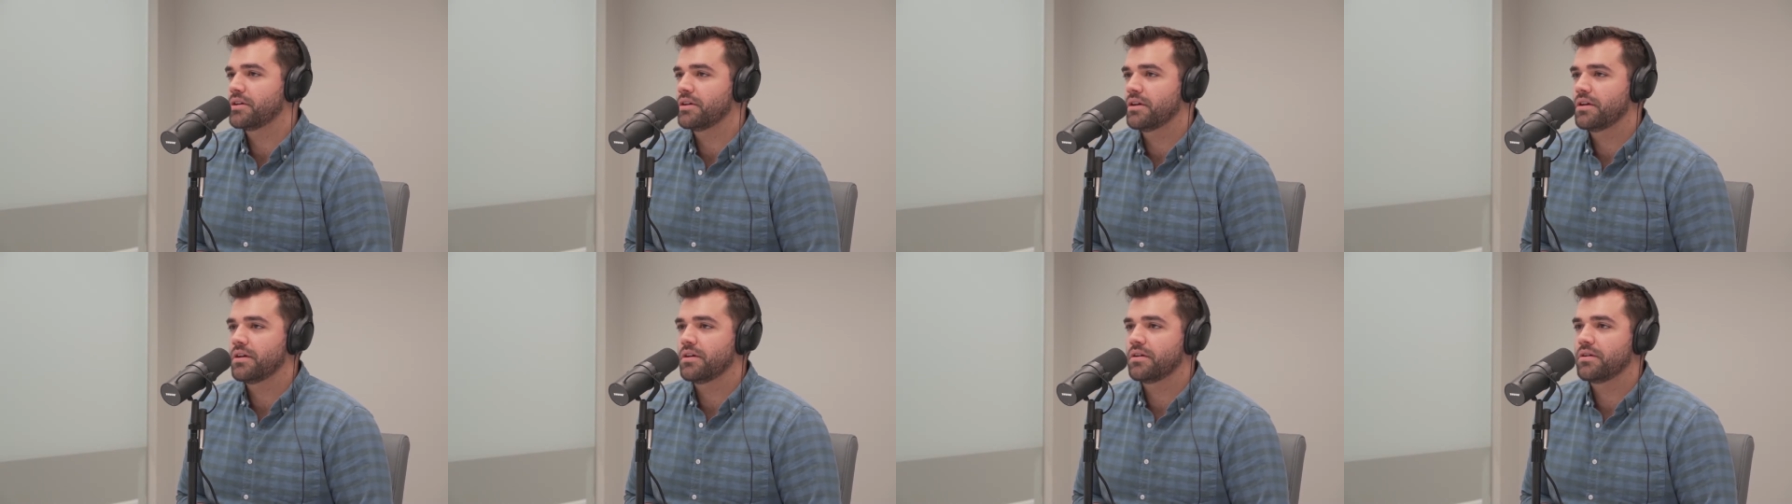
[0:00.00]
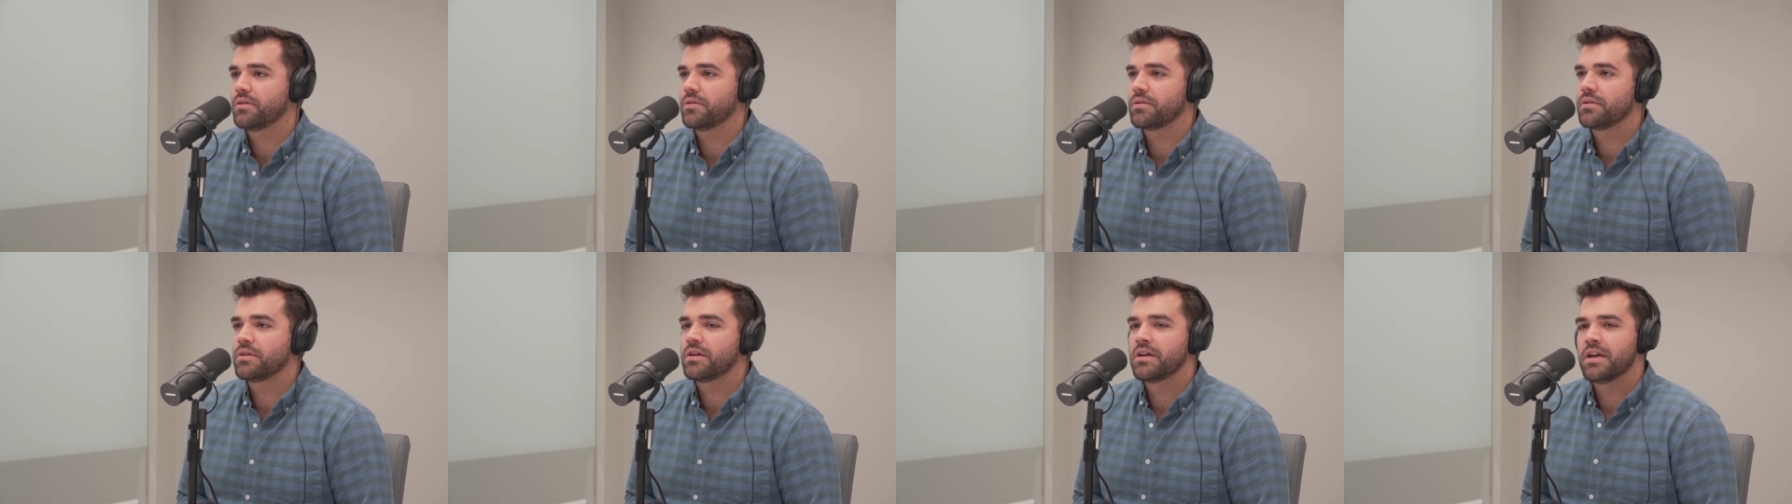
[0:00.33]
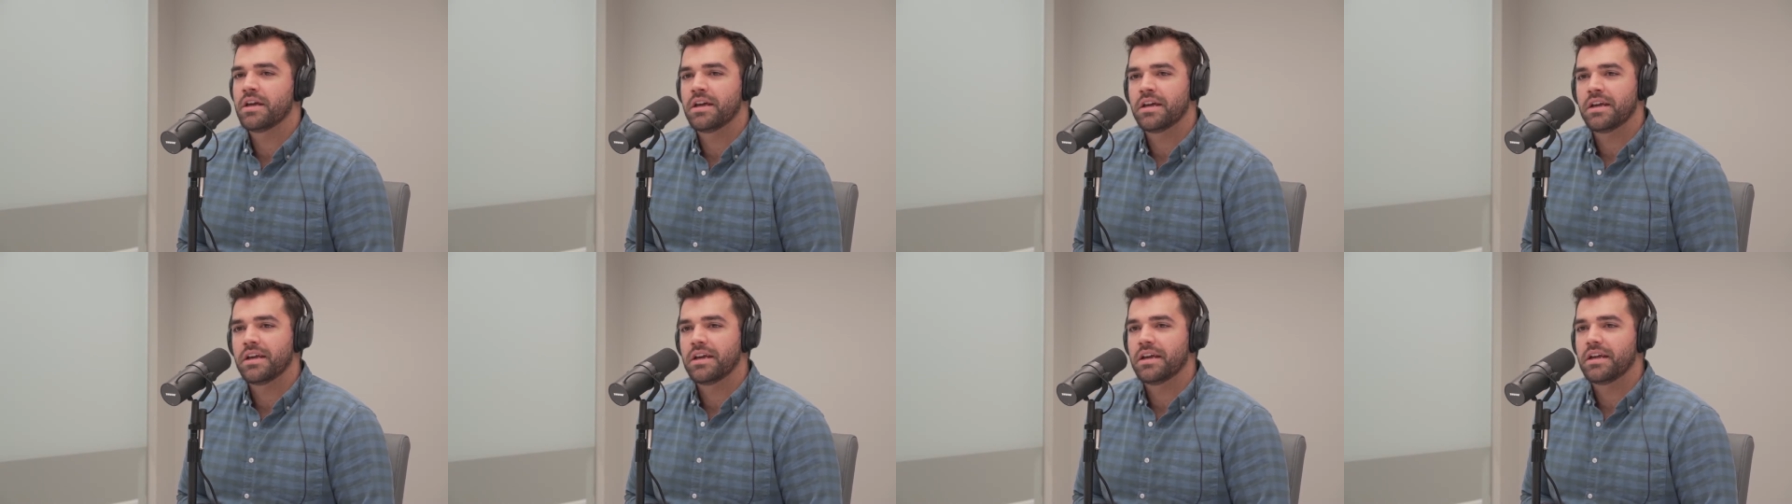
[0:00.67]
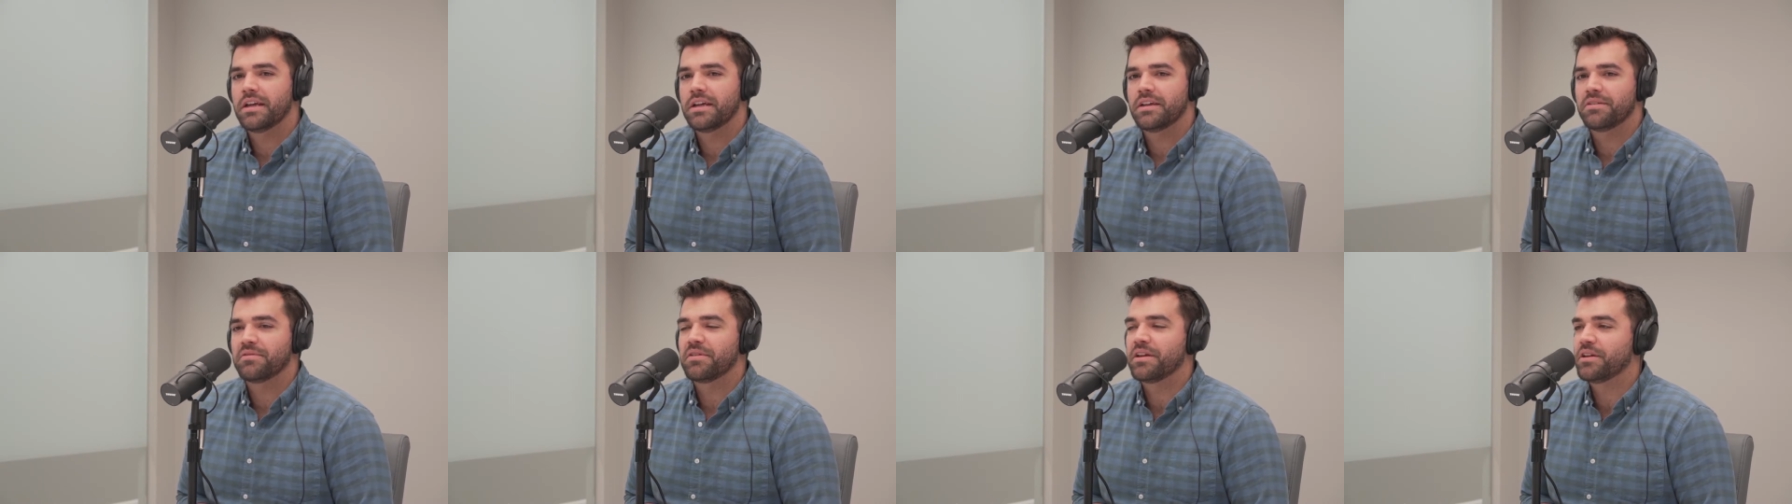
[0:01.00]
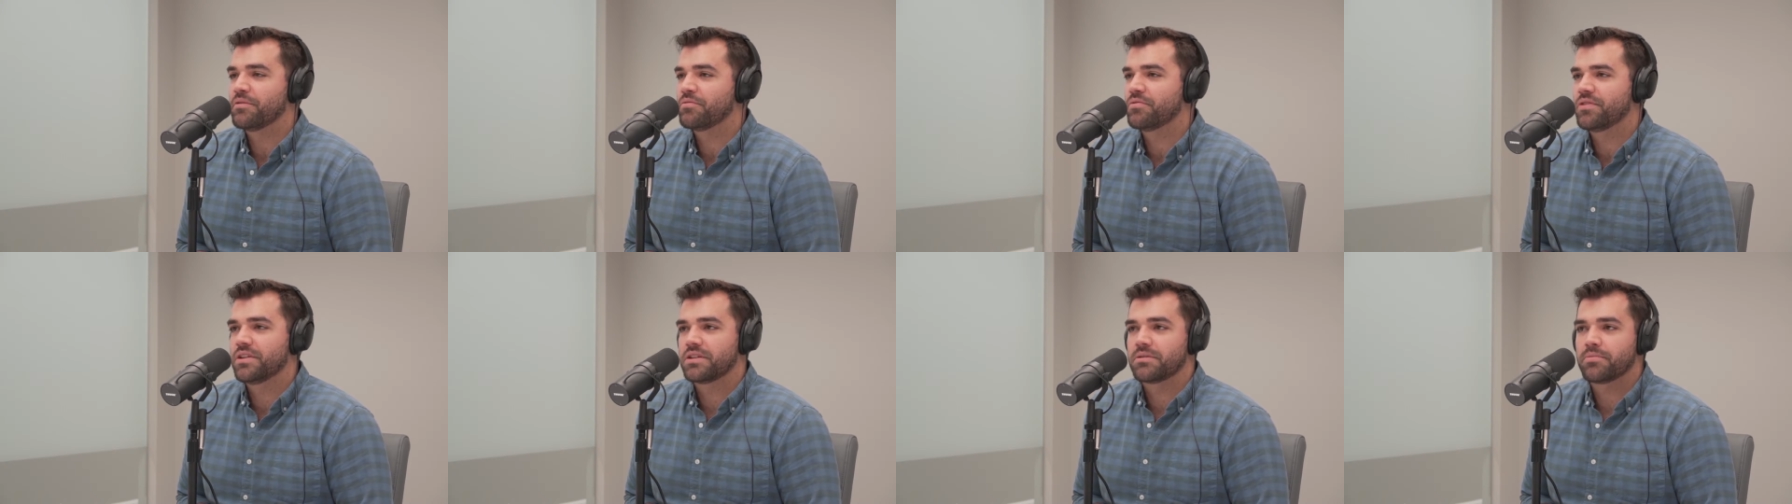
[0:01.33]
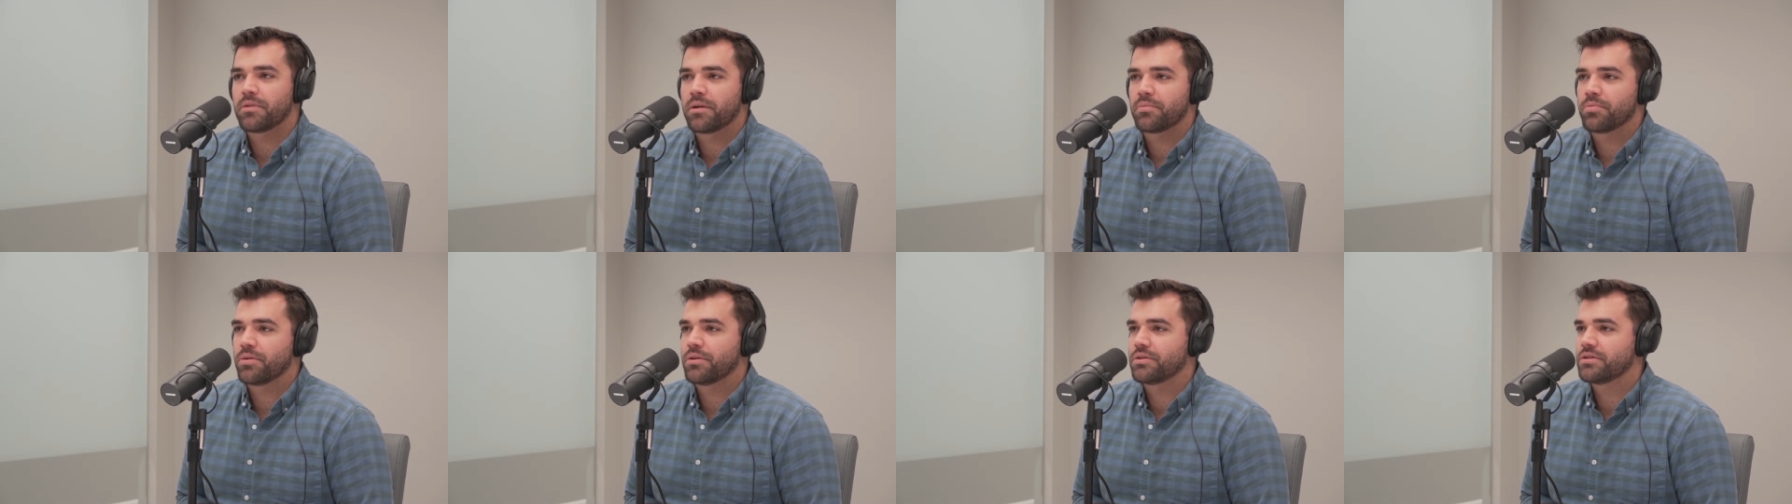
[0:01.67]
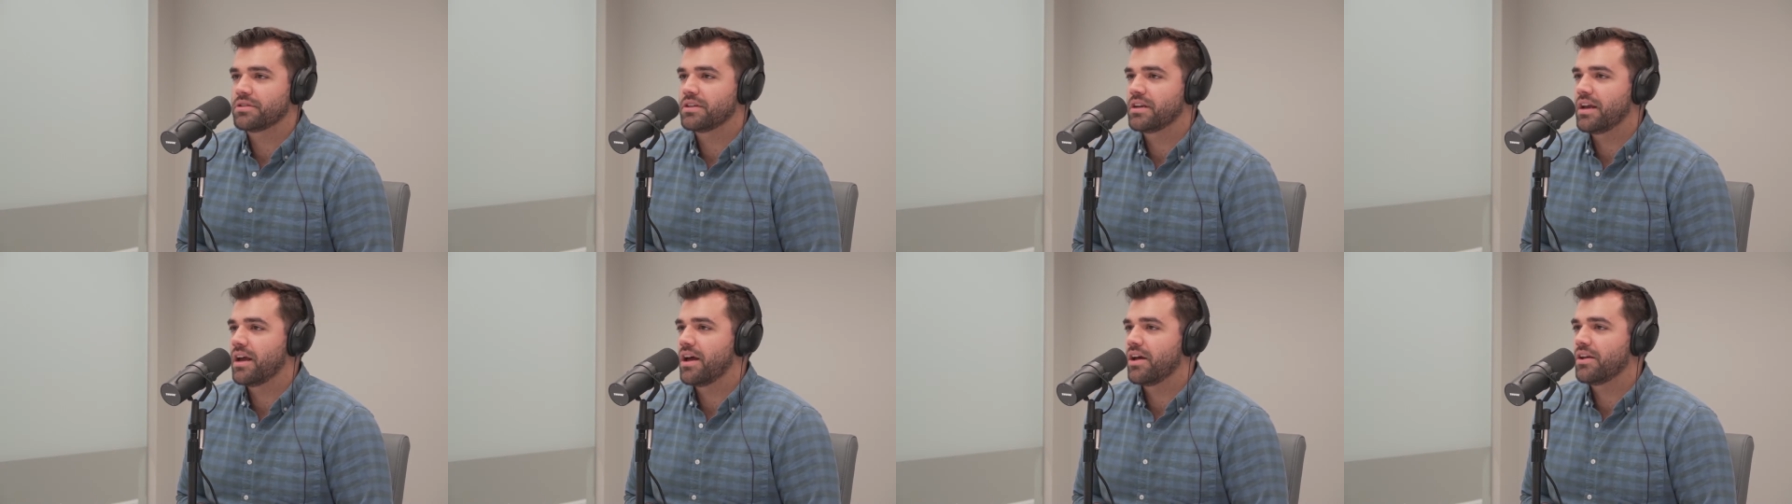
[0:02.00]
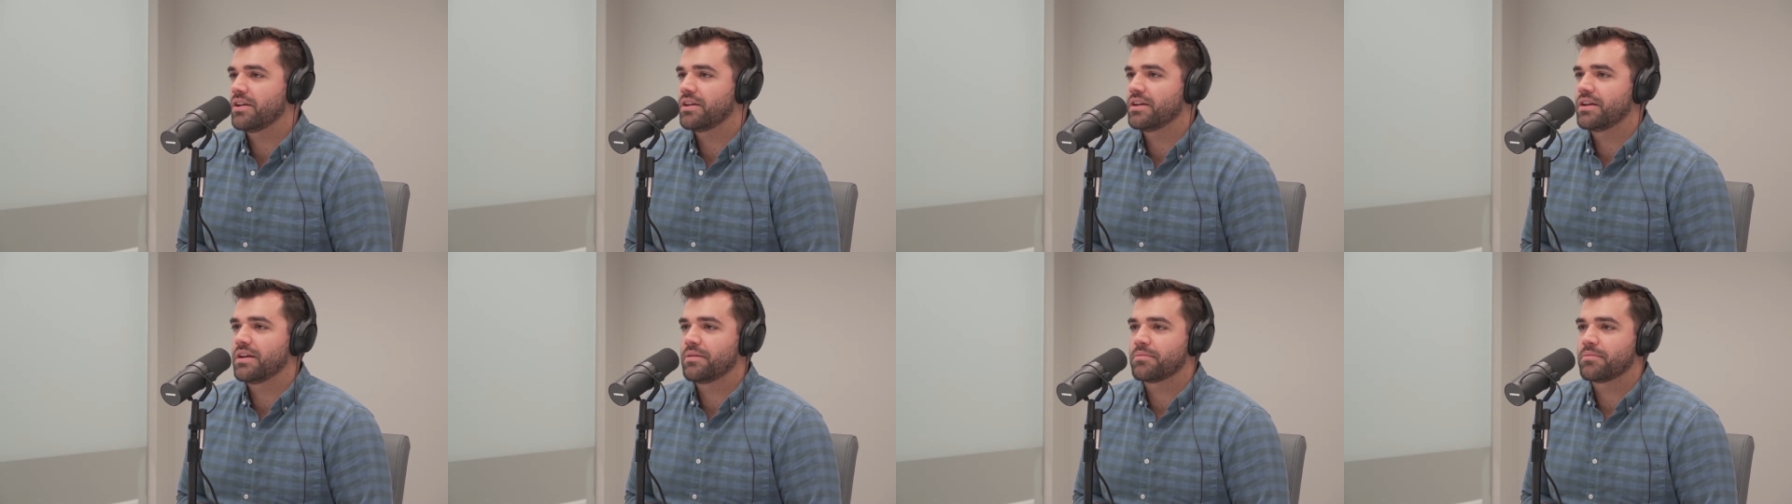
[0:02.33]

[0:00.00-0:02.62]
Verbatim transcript: go, it fits my personality.